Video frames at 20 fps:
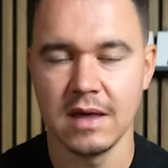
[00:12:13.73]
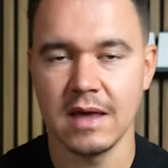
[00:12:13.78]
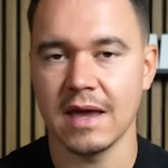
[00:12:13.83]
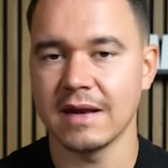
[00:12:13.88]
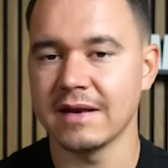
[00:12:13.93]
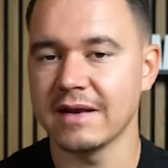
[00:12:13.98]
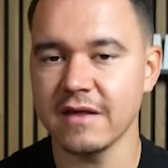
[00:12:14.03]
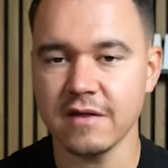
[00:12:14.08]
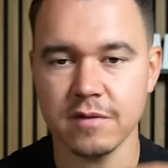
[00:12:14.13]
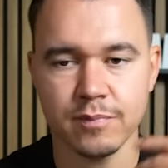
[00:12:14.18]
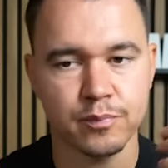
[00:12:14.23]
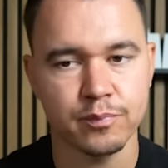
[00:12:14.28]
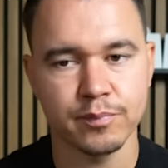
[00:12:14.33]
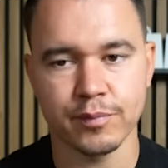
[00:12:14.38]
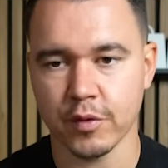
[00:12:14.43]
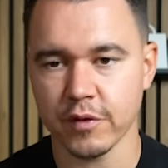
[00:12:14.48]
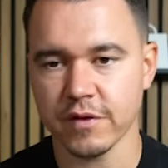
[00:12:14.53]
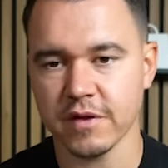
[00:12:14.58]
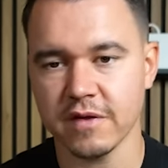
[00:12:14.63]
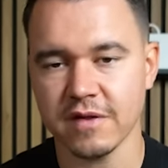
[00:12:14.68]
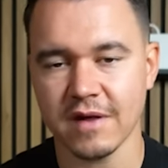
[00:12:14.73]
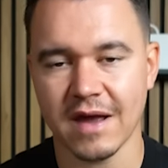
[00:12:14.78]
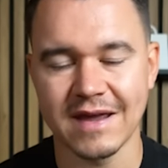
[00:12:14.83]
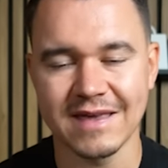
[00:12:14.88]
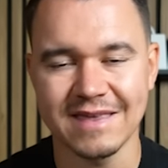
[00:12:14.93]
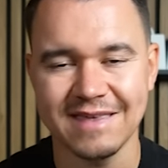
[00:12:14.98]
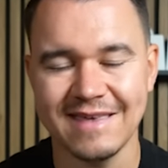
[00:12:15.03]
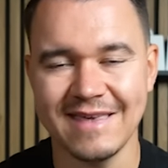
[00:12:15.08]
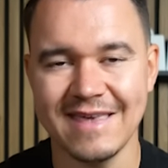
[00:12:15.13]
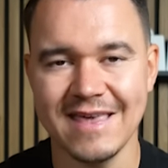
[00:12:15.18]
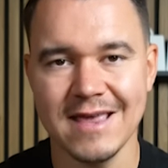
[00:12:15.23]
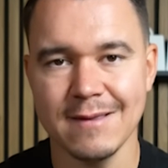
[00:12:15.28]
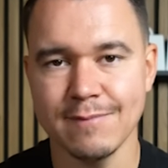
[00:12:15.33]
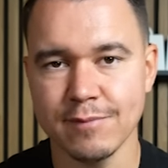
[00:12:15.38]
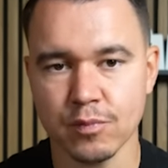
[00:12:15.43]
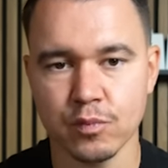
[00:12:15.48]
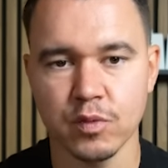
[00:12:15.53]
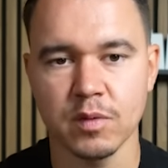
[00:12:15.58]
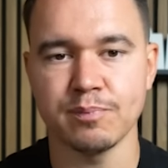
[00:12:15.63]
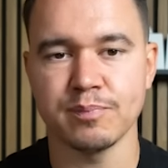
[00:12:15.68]
And this process I
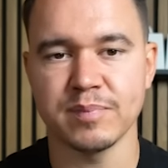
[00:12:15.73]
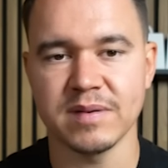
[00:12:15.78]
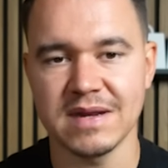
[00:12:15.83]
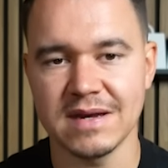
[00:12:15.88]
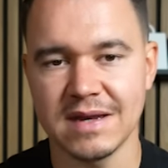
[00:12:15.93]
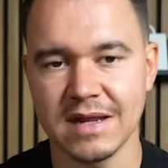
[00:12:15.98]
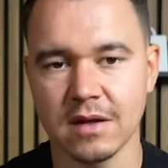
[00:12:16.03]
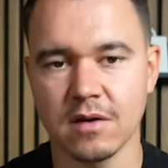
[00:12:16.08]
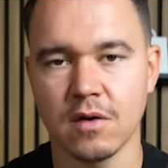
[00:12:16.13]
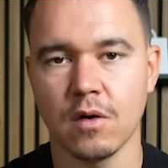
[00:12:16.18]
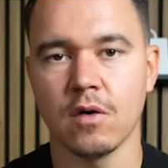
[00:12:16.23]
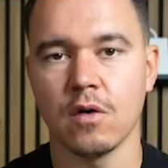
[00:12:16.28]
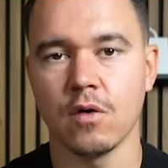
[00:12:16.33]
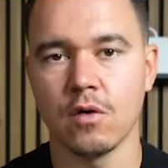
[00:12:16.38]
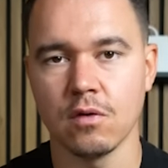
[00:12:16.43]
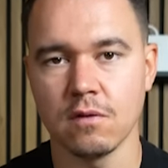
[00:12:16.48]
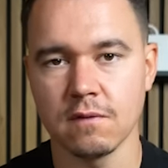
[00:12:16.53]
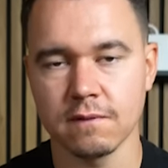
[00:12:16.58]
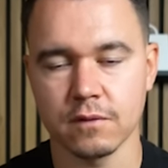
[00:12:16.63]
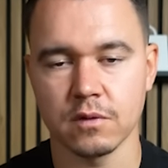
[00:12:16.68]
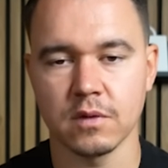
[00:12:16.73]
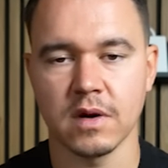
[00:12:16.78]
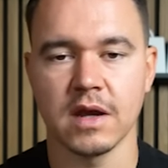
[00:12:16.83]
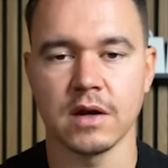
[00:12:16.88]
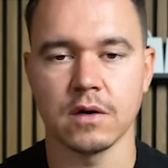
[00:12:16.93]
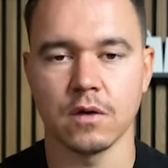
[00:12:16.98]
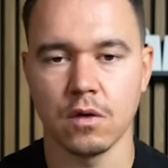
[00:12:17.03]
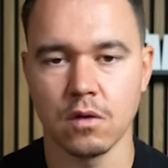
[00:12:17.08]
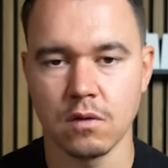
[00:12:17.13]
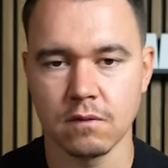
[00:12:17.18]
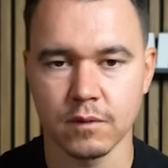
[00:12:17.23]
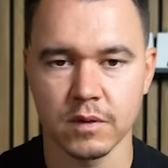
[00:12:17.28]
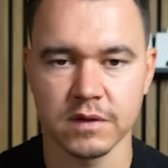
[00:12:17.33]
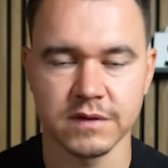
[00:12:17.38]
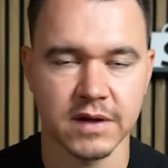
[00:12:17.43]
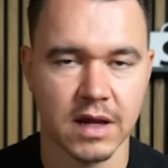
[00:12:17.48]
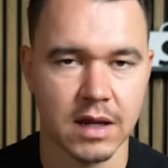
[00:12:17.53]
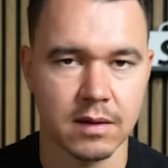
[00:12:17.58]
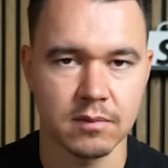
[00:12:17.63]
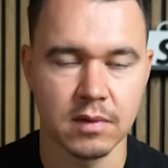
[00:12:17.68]
keep repeating over and over
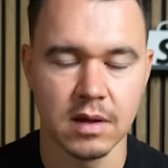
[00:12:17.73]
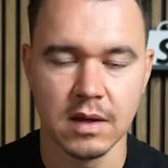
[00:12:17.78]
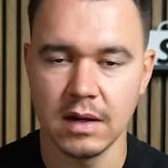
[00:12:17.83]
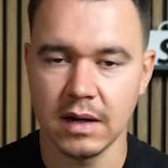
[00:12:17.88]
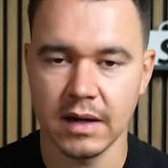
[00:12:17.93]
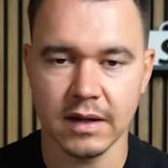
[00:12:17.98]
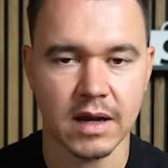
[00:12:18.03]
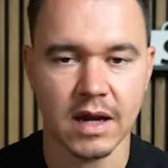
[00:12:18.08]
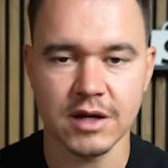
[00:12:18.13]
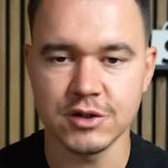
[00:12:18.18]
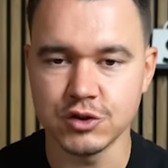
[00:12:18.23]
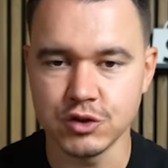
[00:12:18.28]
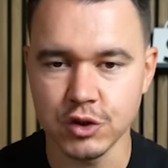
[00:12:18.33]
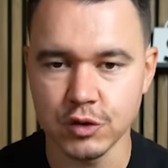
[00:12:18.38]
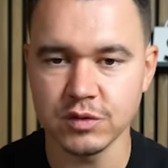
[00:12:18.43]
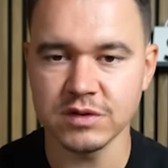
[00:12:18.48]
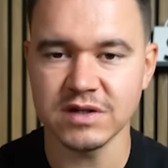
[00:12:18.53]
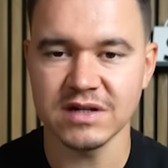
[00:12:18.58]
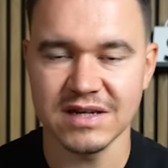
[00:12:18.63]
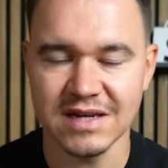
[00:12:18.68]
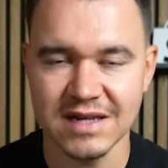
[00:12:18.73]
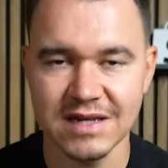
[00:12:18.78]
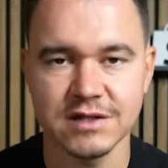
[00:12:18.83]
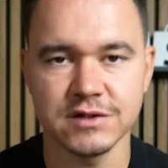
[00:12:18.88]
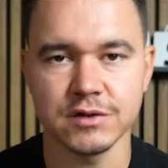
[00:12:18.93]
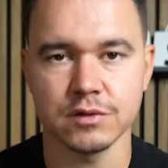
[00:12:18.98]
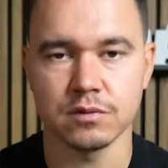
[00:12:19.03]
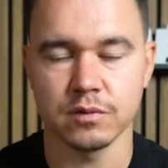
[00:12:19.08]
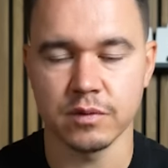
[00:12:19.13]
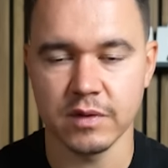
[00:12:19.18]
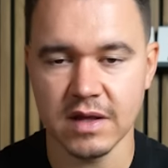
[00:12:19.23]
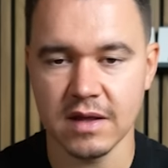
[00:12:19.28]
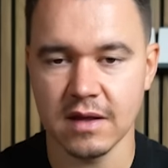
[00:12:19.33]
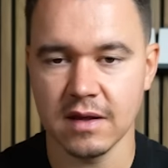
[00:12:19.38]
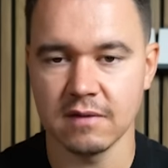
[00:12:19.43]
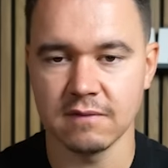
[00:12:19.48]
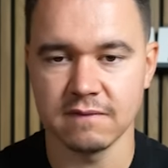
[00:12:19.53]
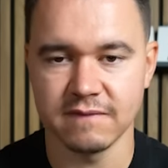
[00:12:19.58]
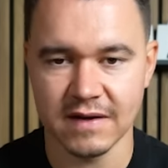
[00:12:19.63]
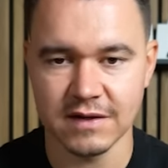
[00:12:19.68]
time. Like I don't need to
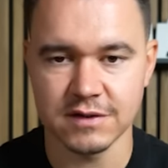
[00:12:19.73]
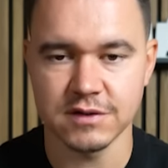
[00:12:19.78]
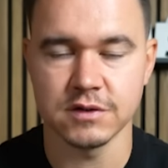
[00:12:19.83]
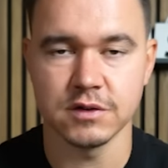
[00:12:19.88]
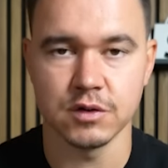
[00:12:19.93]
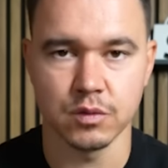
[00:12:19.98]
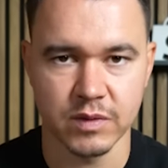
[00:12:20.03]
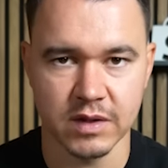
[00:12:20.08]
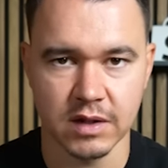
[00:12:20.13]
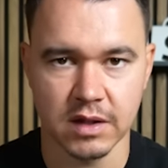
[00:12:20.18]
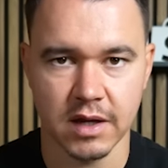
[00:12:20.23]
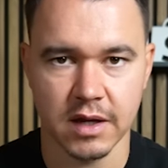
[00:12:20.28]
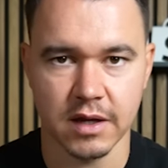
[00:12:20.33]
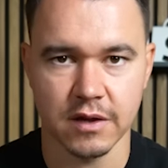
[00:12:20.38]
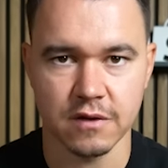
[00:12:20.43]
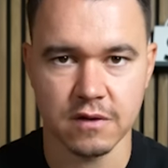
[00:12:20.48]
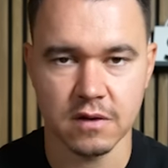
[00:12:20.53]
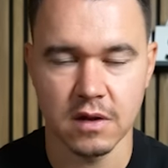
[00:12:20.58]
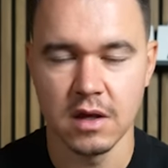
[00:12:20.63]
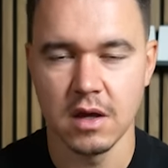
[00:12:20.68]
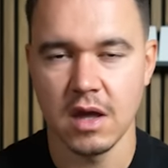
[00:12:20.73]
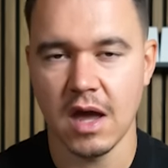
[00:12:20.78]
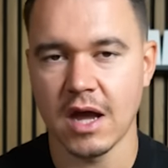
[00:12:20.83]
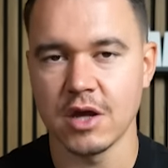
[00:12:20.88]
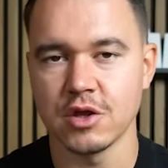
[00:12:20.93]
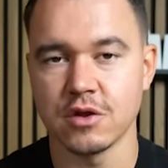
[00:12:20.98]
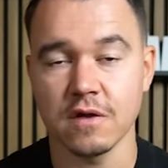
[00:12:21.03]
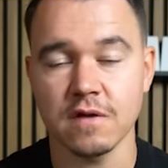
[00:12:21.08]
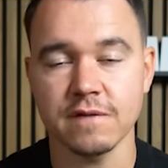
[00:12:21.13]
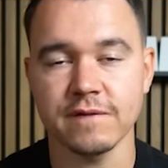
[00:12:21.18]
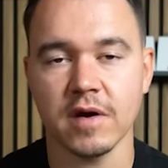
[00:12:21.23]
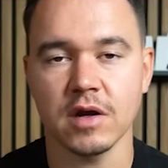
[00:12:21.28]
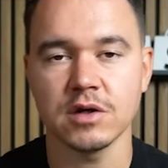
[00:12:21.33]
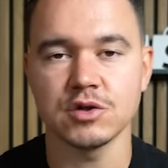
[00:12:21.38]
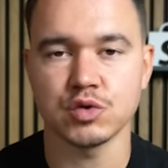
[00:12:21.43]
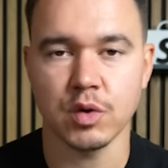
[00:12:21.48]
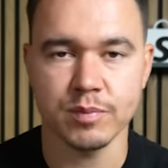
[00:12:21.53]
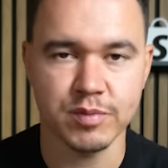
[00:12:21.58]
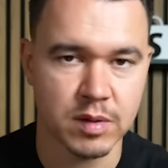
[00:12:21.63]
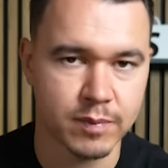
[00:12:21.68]
reinvent the wheel, guys. I just find
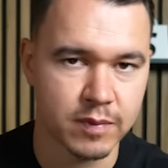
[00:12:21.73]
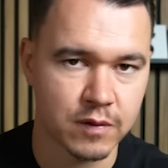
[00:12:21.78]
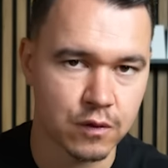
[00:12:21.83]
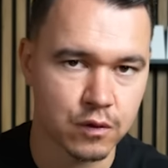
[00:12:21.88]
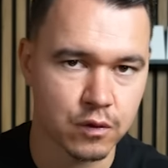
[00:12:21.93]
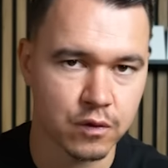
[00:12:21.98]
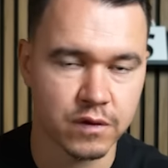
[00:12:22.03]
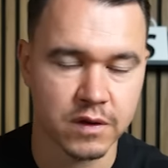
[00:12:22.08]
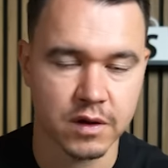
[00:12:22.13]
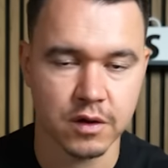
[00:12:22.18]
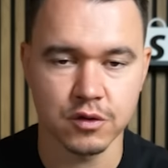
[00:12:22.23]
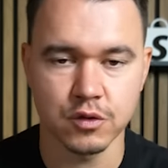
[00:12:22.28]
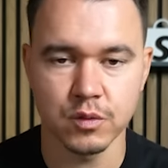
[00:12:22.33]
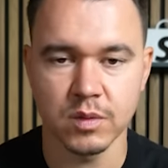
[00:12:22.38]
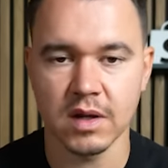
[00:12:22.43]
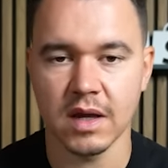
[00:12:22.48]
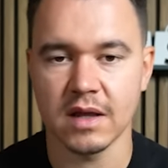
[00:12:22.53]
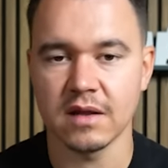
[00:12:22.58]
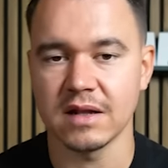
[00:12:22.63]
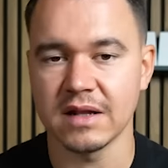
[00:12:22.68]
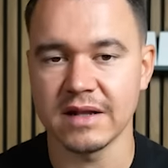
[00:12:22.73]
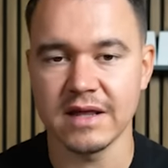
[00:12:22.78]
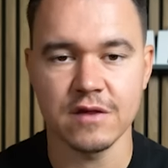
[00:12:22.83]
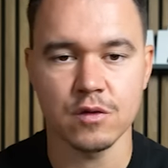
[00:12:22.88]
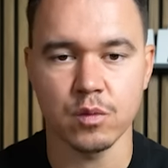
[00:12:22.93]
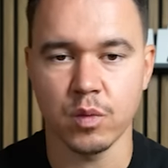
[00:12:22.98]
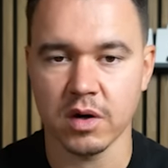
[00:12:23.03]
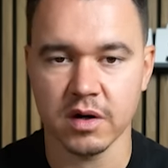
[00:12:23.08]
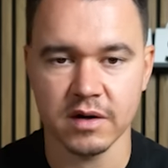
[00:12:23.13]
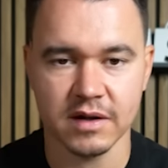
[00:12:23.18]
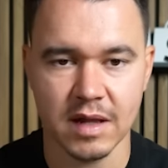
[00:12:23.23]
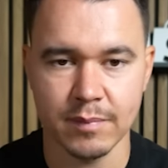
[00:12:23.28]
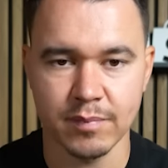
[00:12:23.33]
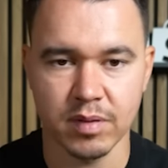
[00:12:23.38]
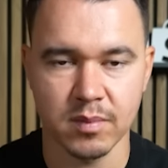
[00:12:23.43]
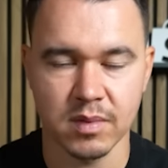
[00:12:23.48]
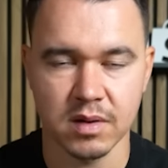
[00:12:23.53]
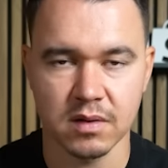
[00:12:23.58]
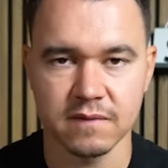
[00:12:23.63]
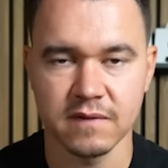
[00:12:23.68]
dropshipping stores that are doing at least 100K per
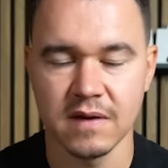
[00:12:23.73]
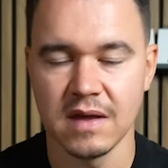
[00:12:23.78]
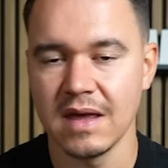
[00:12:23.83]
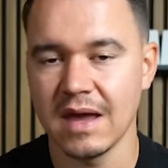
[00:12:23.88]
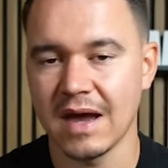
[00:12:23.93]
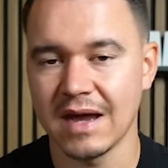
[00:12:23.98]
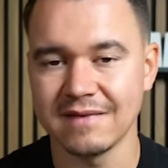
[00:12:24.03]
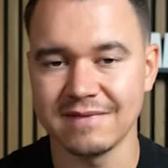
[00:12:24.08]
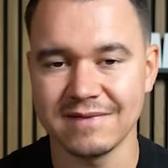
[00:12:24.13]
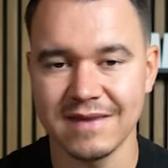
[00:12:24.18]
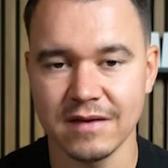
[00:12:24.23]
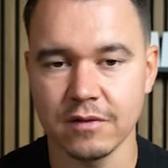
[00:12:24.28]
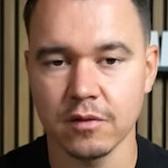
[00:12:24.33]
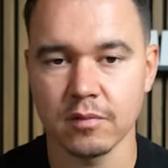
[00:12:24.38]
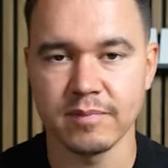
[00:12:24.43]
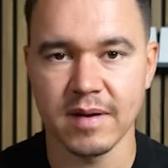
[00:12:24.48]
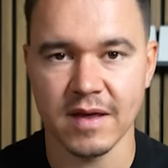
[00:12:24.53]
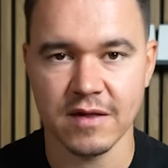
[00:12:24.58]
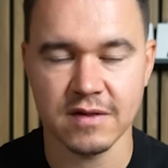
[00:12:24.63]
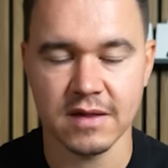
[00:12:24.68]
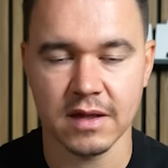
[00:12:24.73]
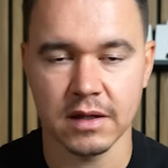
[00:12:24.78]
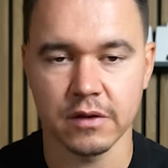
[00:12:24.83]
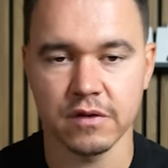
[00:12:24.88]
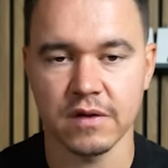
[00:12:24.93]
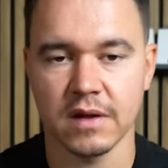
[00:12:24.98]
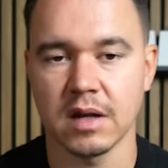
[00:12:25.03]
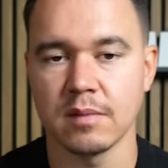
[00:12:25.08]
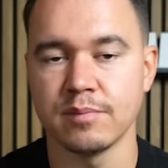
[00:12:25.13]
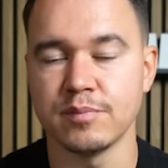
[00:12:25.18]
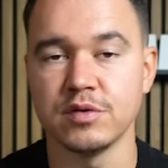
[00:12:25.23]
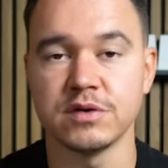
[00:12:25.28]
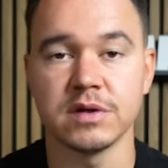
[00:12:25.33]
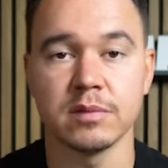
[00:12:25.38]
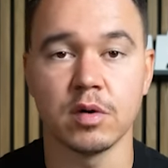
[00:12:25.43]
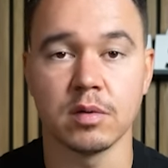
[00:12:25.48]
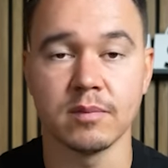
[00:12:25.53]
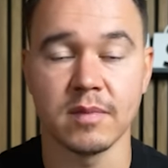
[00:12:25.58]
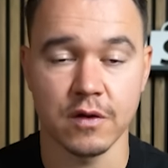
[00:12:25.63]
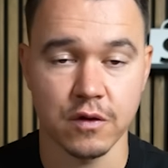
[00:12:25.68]
month. I take their best sellers and I put
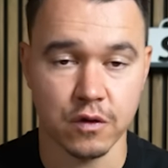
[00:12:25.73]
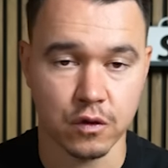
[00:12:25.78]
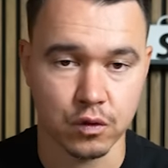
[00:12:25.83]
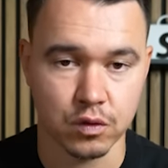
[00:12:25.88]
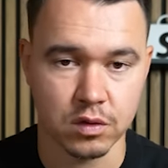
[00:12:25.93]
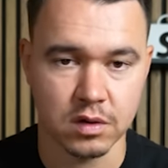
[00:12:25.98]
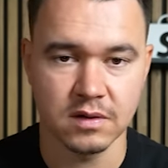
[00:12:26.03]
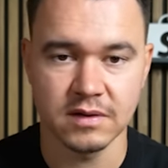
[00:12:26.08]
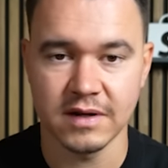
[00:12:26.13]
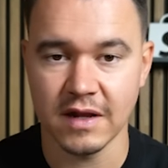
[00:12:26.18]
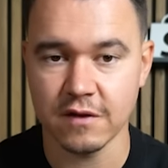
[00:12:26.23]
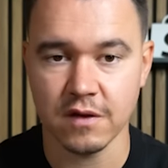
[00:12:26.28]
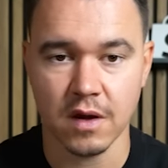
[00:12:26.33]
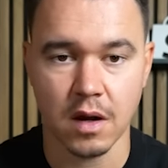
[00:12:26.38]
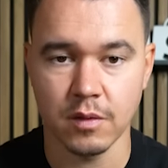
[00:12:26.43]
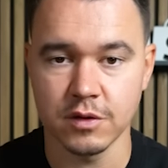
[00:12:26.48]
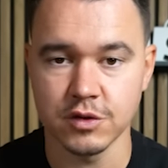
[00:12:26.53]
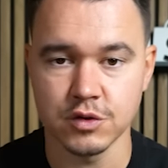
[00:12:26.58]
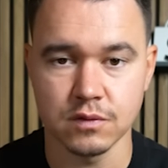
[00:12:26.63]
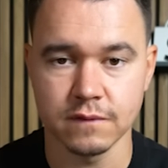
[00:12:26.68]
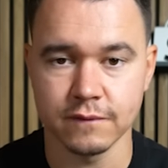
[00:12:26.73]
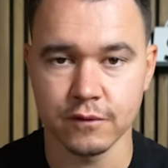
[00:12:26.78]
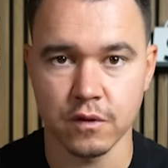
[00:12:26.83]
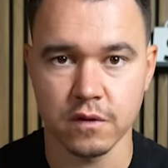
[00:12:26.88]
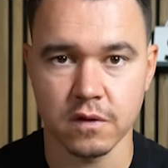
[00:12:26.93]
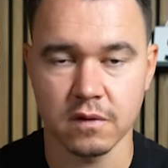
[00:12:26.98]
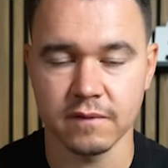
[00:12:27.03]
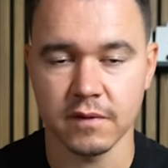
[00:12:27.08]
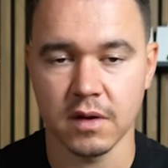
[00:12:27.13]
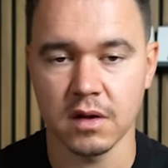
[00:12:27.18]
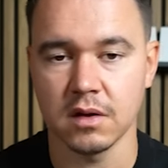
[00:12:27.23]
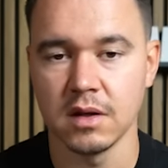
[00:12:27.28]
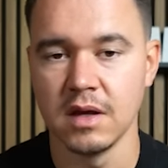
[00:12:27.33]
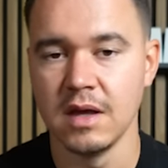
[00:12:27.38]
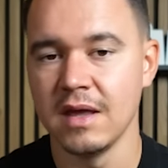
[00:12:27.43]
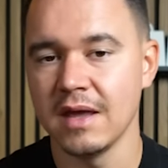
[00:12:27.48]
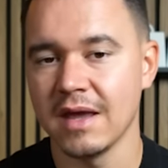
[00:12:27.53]
them on my store. That's how I do it first of all.